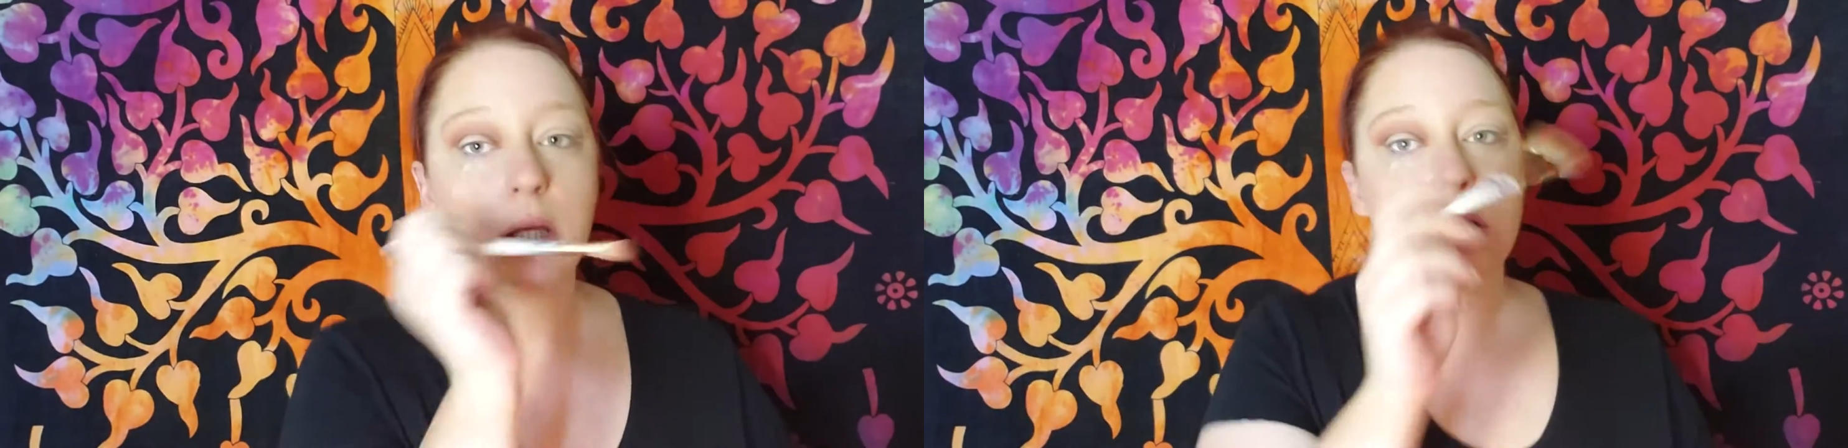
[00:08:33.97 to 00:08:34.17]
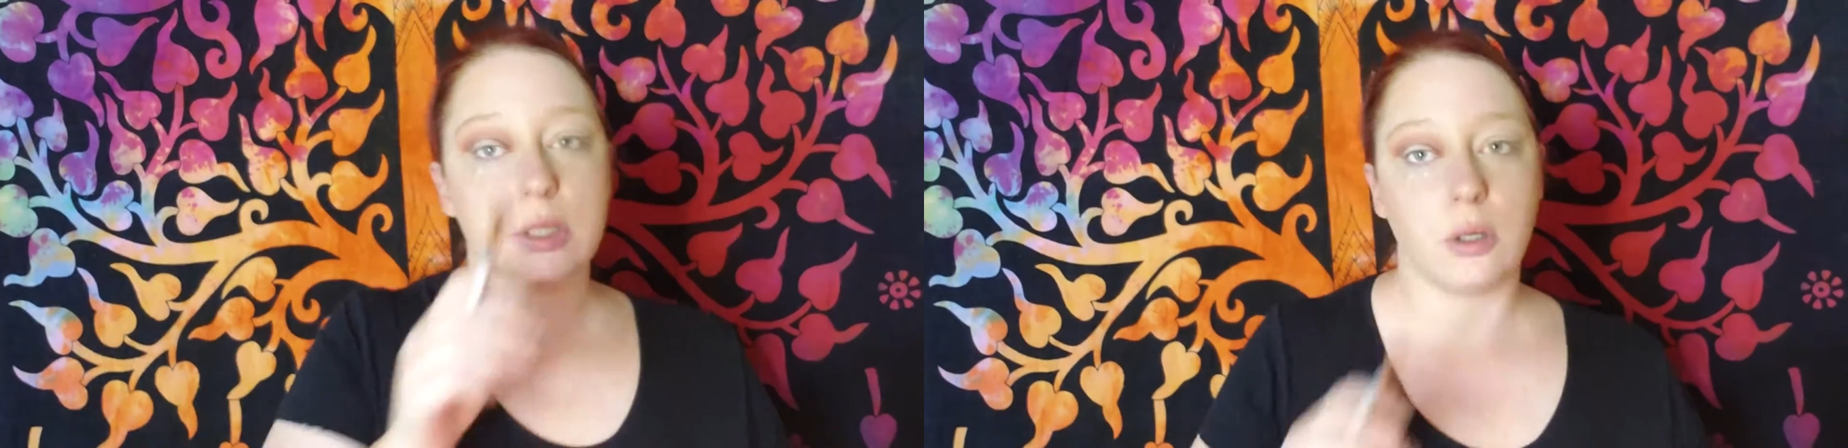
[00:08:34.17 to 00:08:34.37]

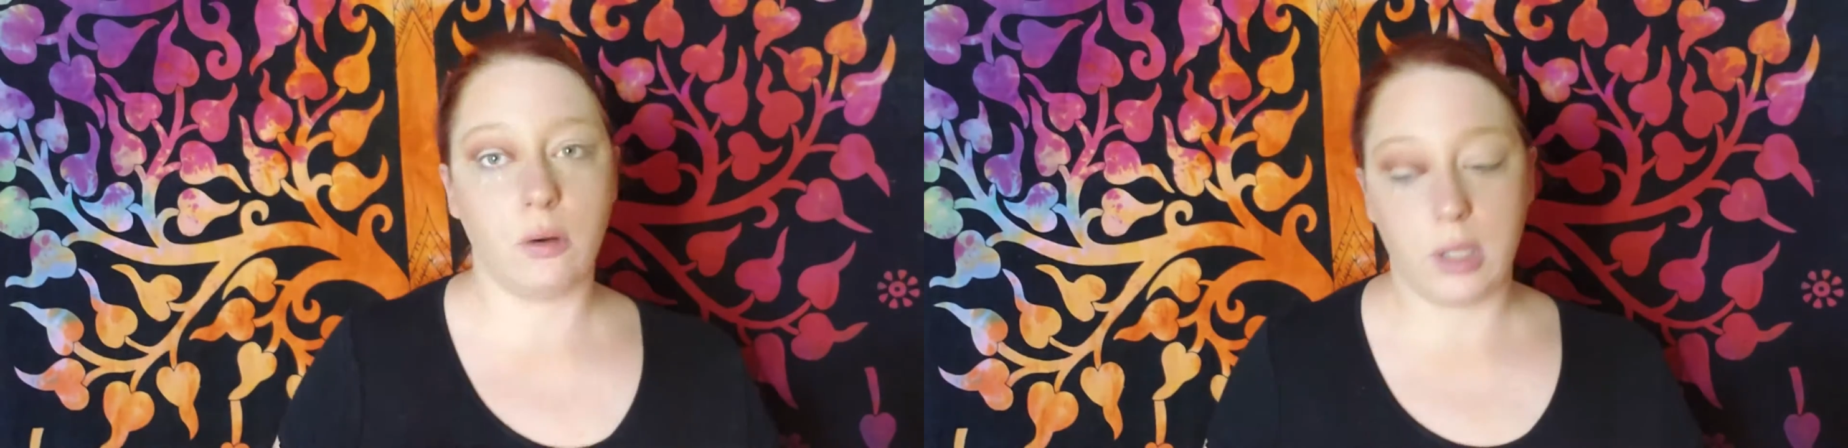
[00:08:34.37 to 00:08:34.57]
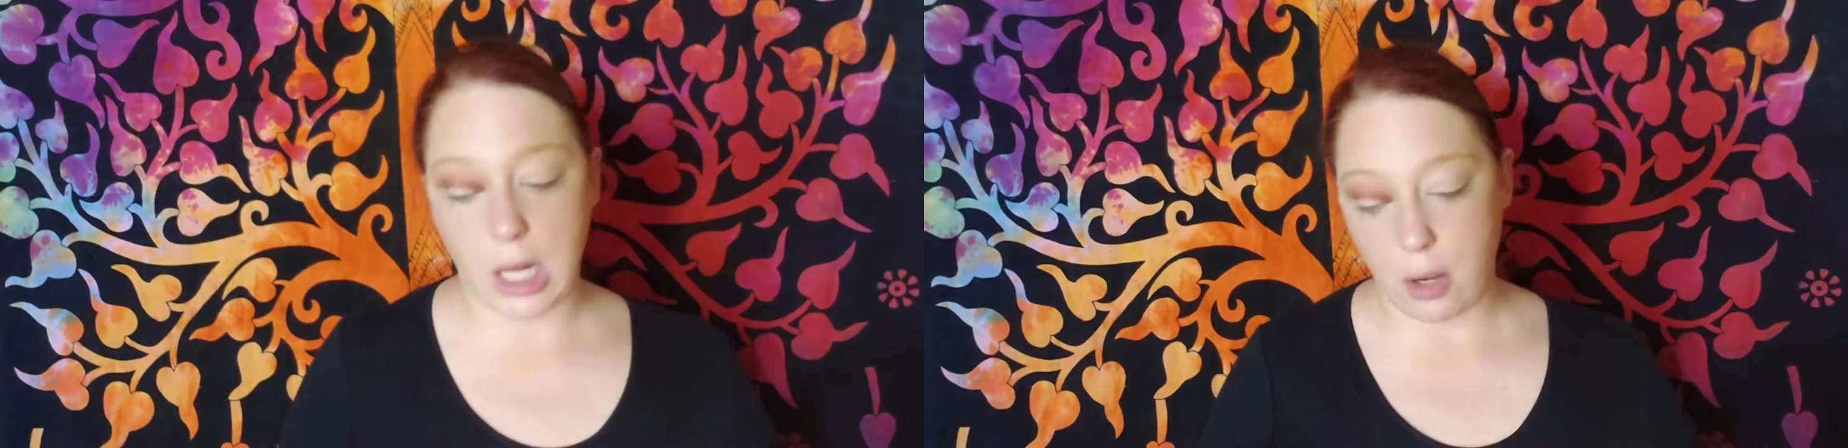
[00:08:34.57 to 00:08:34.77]

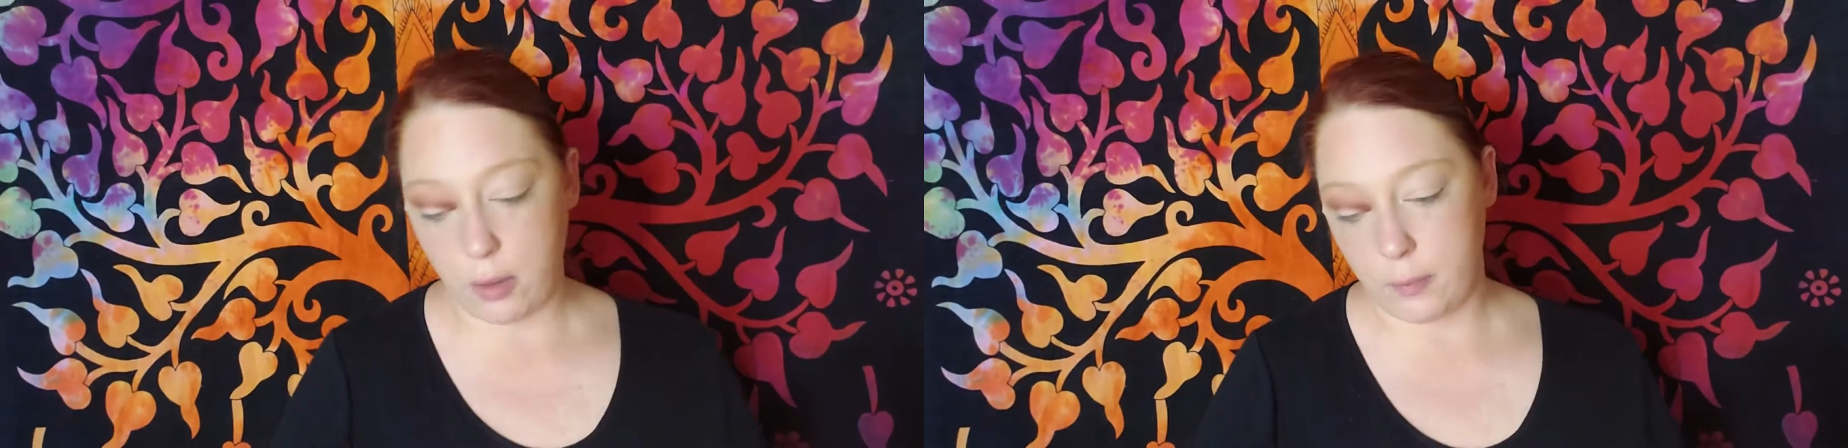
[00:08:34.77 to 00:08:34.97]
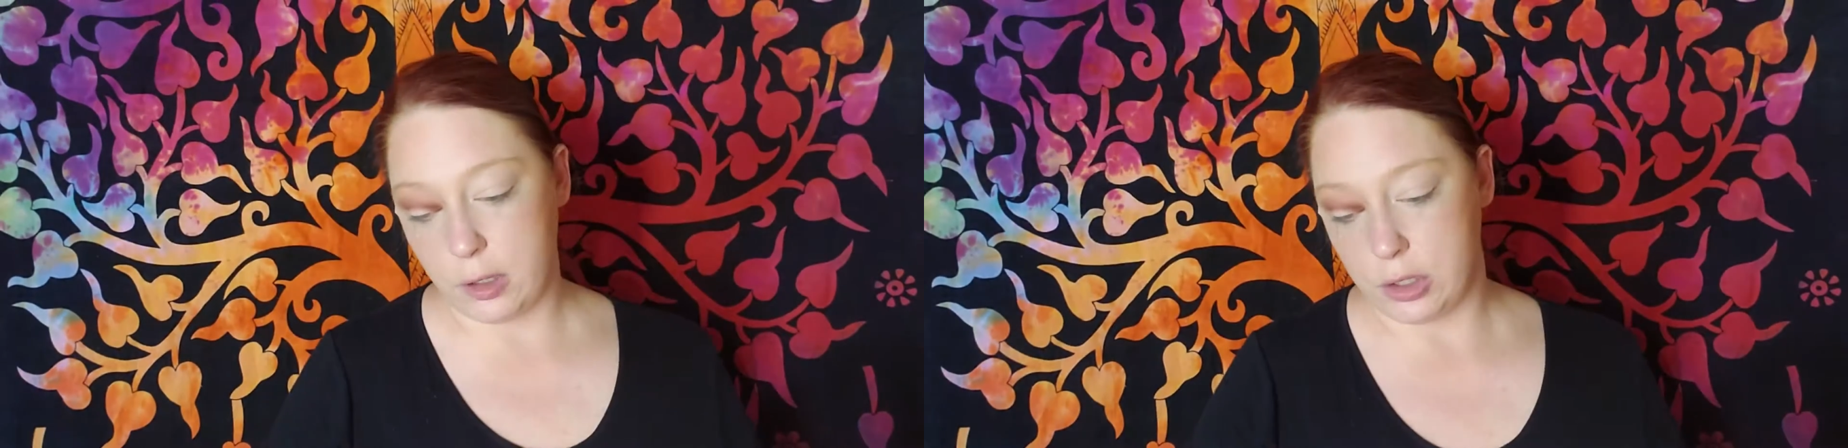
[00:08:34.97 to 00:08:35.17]
so now
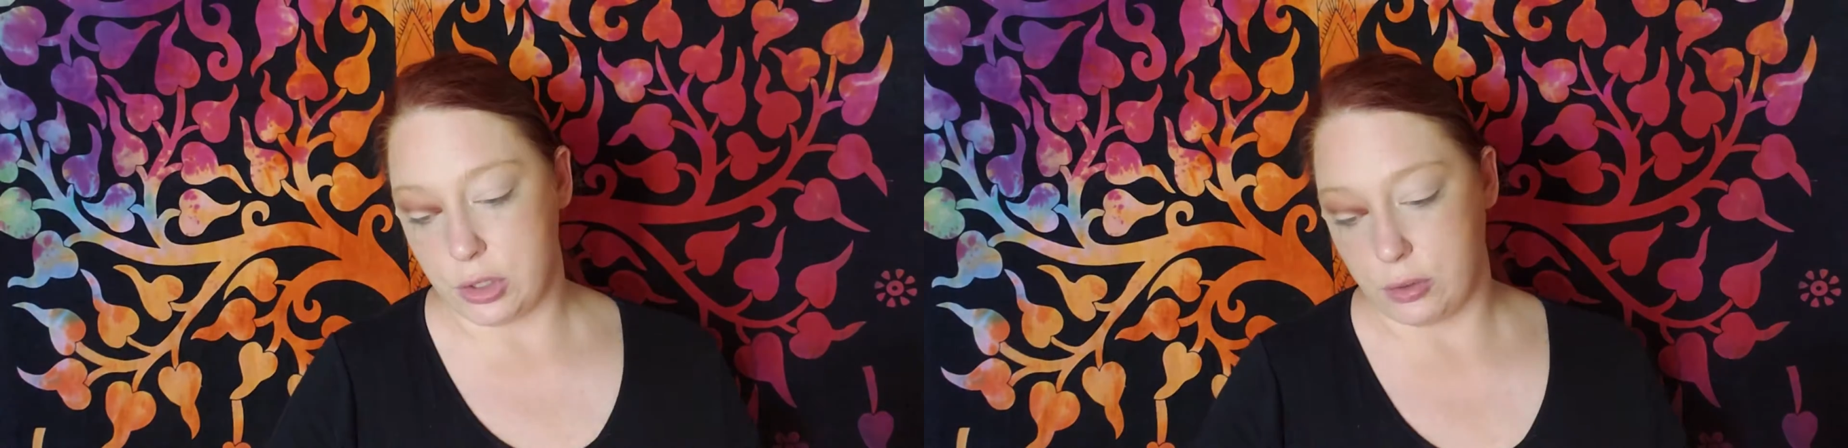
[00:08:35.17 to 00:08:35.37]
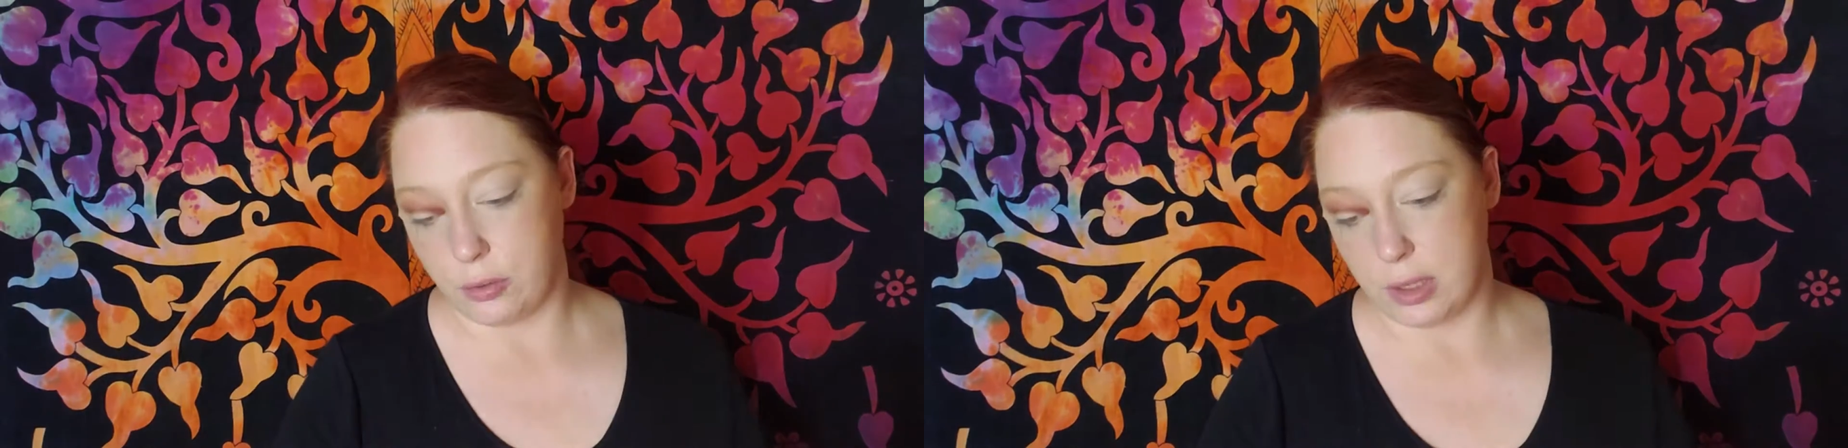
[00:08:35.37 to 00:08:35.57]
what I'm going to
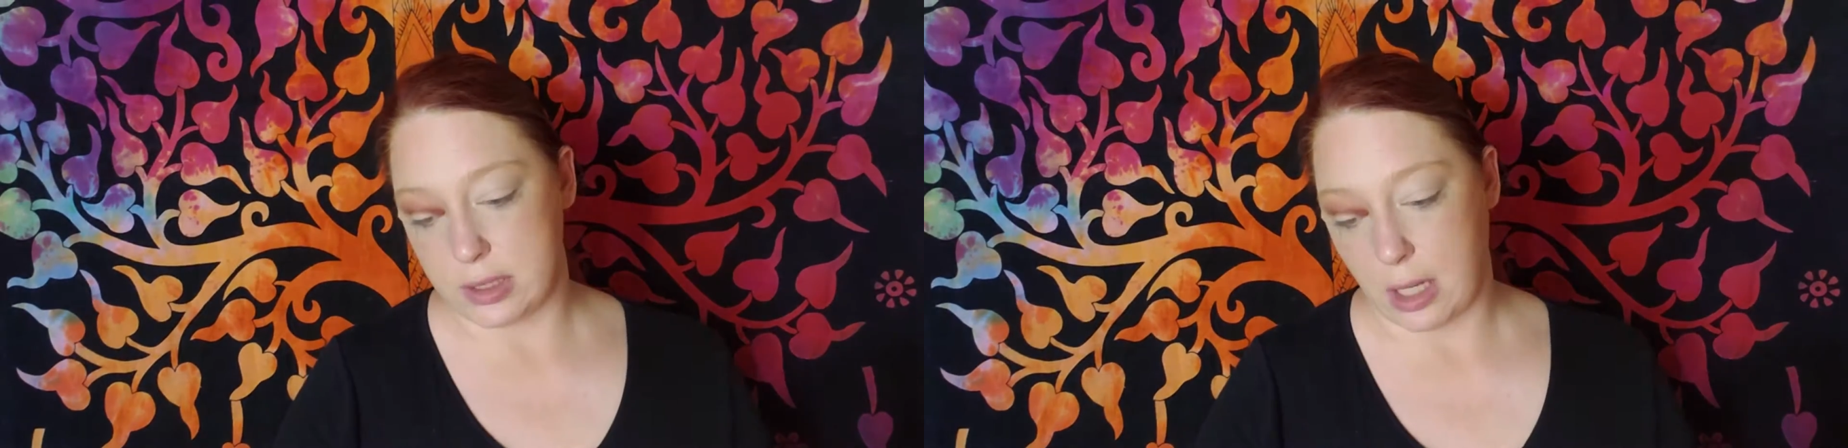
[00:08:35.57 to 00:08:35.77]
do is